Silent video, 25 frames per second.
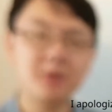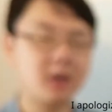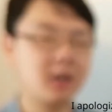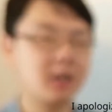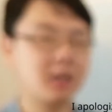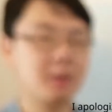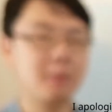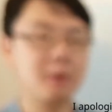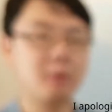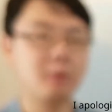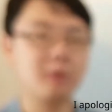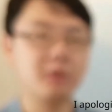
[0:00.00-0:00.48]

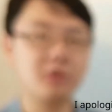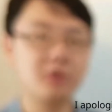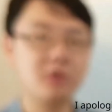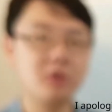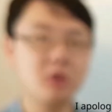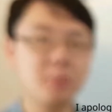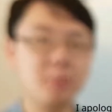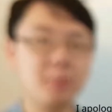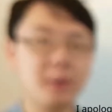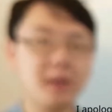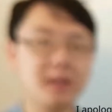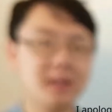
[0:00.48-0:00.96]
argument was
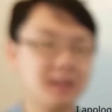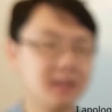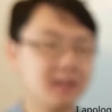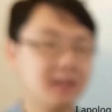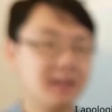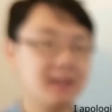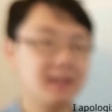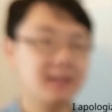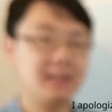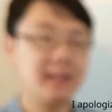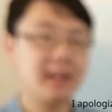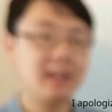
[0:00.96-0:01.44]
stupid,
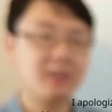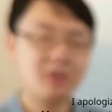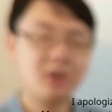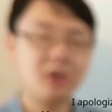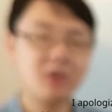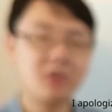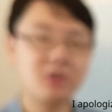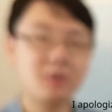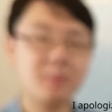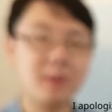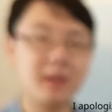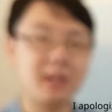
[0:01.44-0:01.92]
that
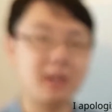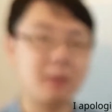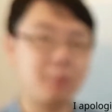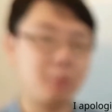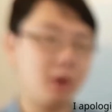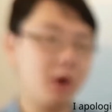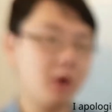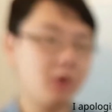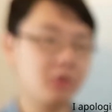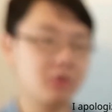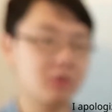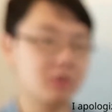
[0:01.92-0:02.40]
starts to make it
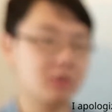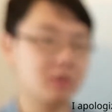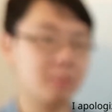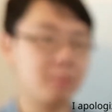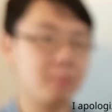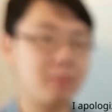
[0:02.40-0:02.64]
personal.